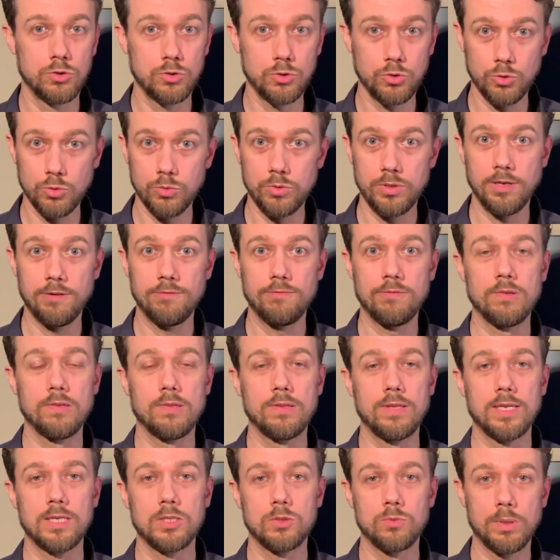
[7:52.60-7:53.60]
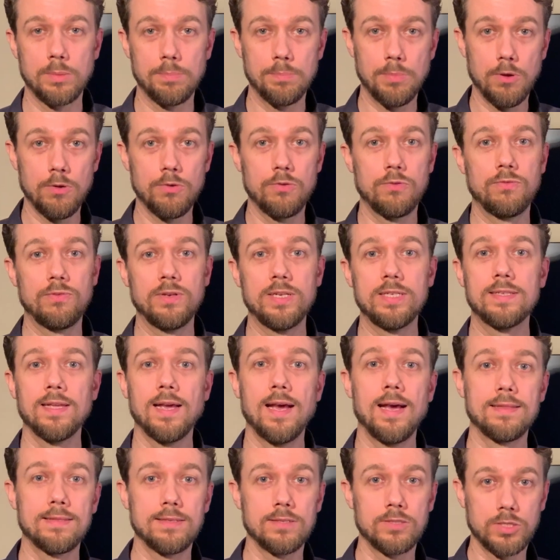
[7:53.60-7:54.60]
two different things with both feet
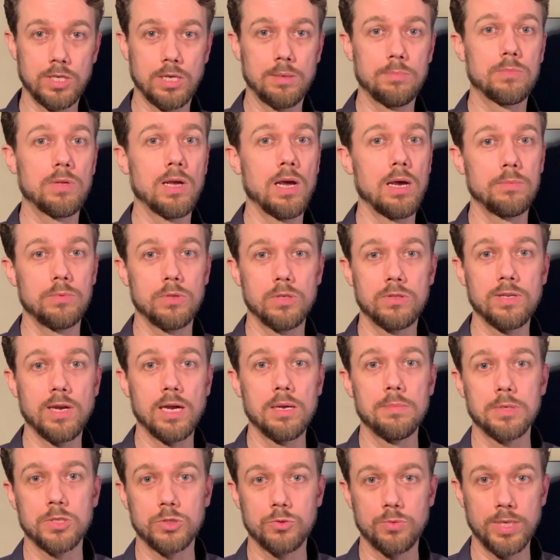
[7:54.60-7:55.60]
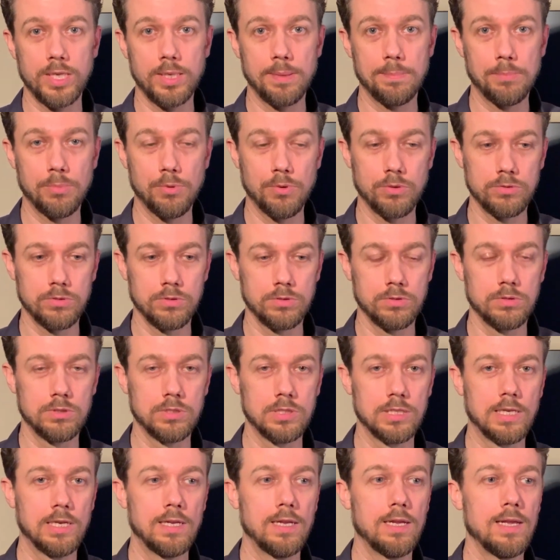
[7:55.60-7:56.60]
at the same time. The timing is really important.
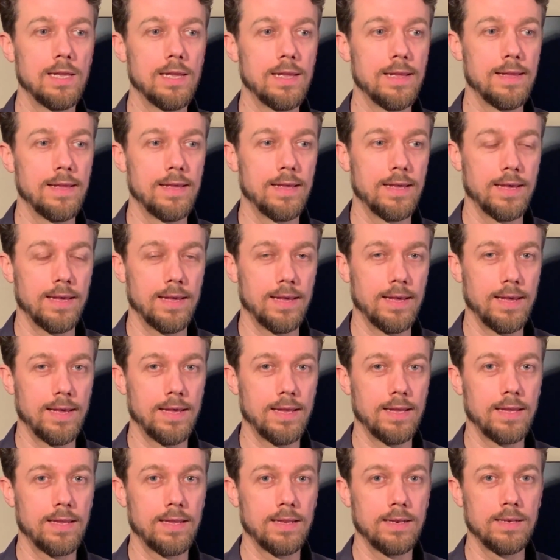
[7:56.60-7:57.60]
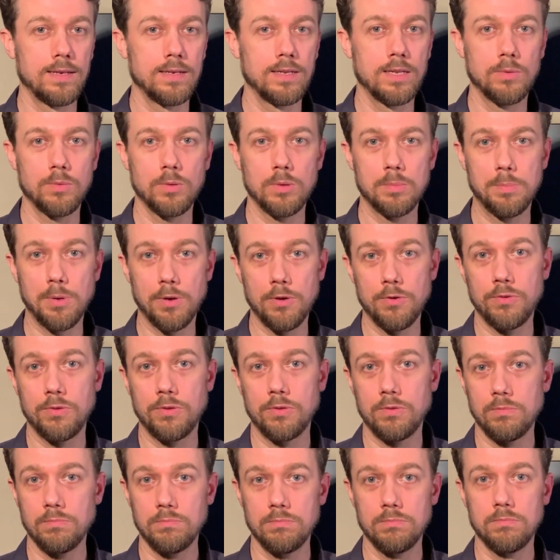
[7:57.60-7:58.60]
And they were
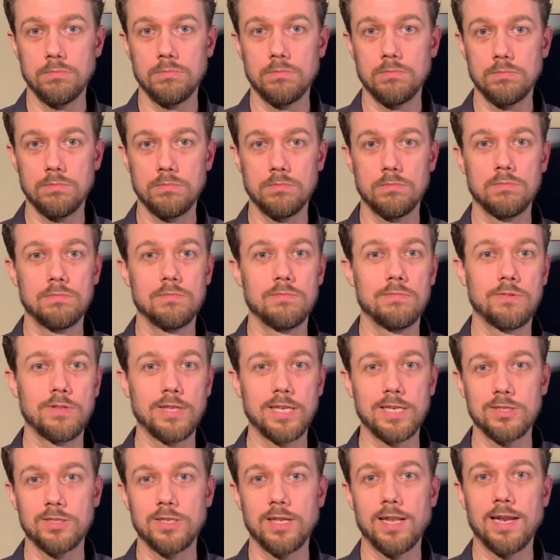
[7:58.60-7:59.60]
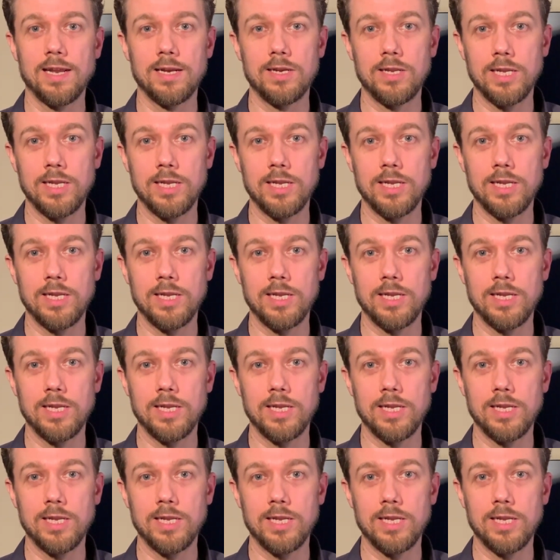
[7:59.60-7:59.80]
both things that I